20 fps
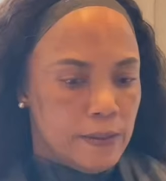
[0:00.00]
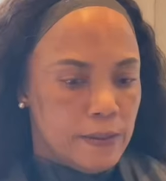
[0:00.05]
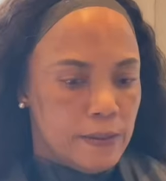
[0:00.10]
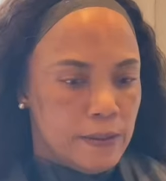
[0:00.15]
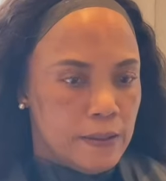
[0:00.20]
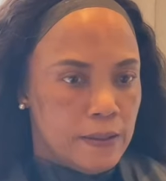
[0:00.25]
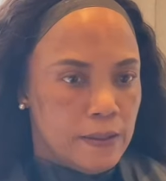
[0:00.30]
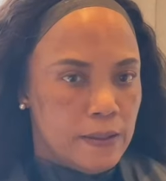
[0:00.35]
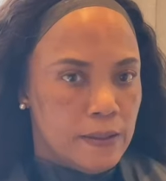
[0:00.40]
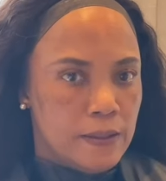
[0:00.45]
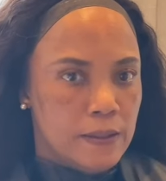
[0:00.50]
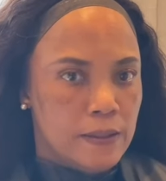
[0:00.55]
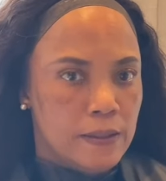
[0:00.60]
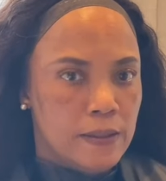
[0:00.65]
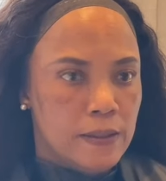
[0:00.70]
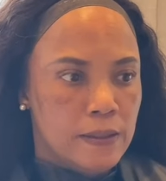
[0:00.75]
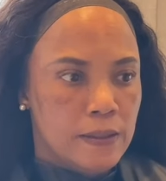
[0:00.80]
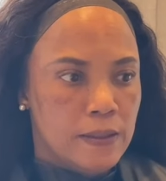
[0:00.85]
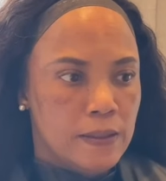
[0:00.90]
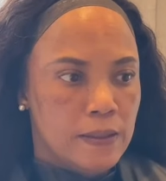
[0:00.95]

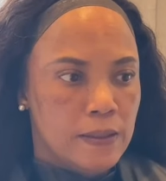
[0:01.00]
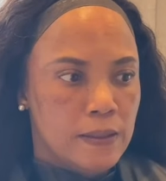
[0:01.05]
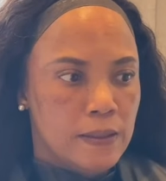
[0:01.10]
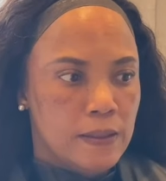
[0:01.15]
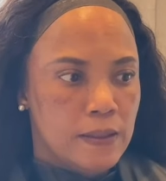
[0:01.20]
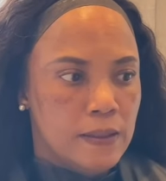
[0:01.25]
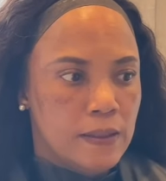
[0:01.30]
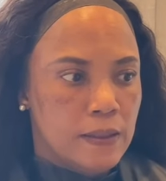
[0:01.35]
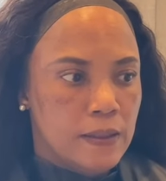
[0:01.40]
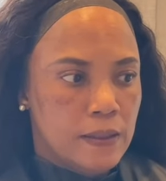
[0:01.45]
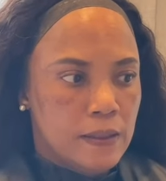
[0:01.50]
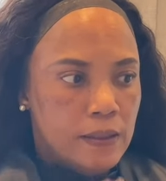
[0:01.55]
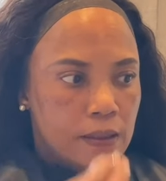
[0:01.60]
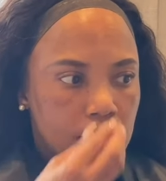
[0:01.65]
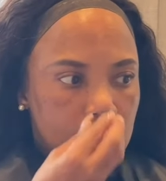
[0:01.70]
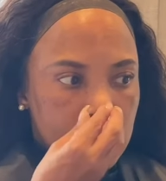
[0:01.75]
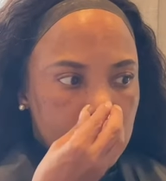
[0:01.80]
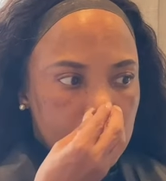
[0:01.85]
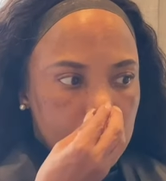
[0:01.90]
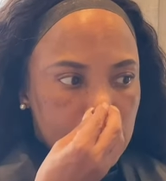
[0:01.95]

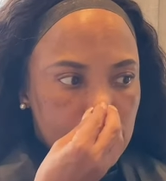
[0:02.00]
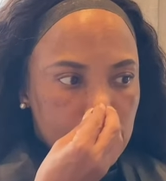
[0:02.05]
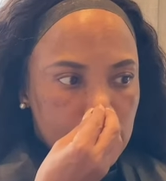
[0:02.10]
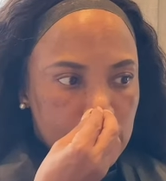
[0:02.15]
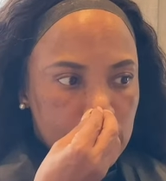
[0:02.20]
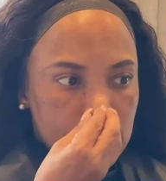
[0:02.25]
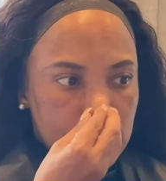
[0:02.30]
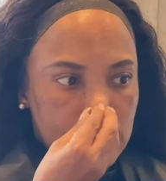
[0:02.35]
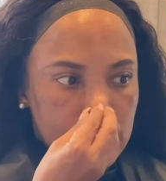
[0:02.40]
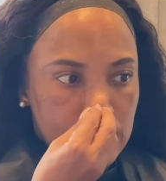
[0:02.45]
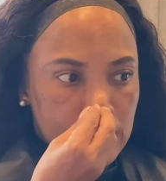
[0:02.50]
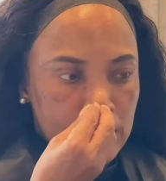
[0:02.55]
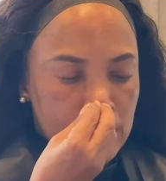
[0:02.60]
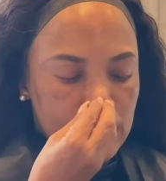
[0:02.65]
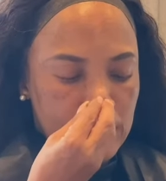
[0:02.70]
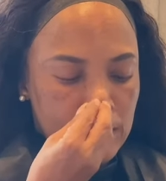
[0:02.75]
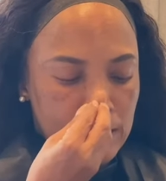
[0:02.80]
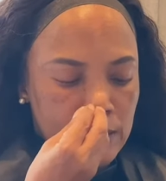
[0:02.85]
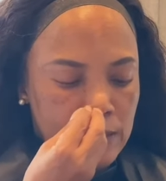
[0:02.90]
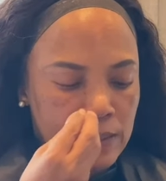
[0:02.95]

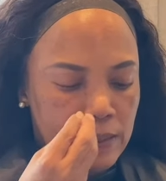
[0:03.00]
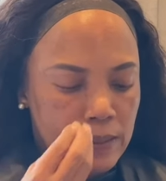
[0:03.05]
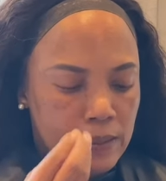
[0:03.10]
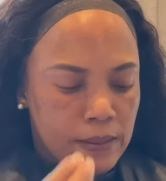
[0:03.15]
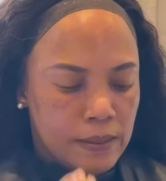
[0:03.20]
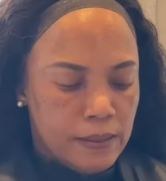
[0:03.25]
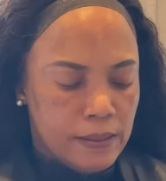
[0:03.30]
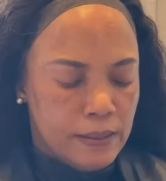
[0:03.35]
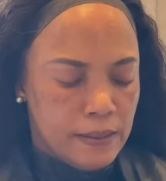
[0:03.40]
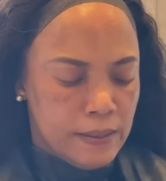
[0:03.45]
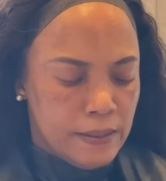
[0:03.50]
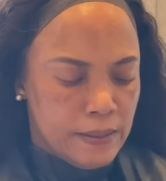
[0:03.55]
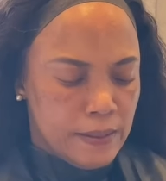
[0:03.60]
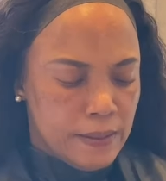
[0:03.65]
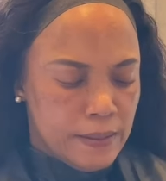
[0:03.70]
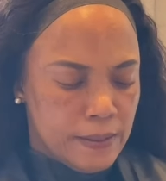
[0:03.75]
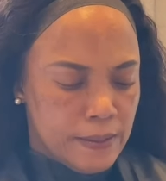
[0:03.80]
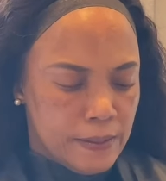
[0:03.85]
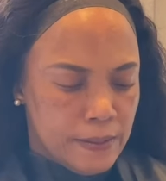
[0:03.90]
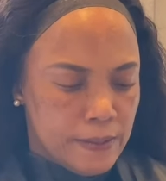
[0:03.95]

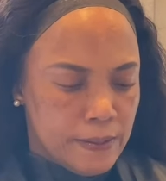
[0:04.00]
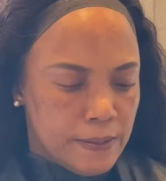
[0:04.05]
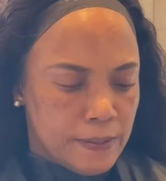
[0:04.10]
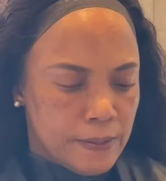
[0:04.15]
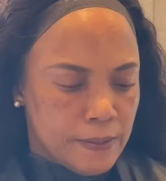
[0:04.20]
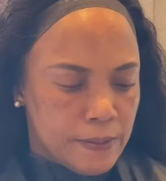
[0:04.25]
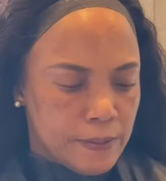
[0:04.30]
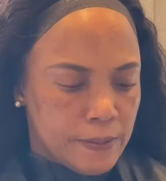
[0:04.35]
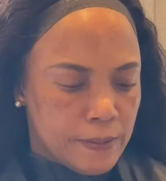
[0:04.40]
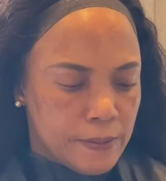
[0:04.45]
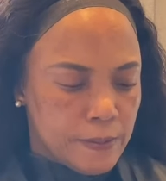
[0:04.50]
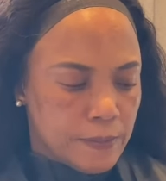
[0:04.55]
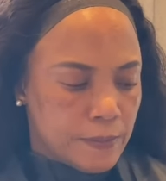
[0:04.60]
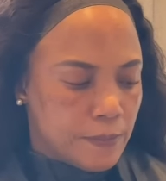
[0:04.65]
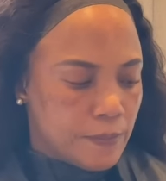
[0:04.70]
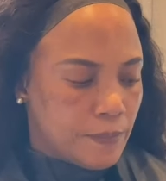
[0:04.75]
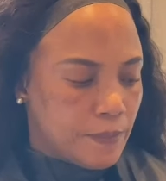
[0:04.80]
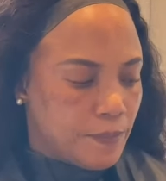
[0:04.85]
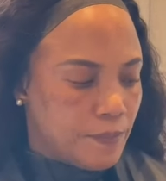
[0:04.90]
No one is speaking in this clip.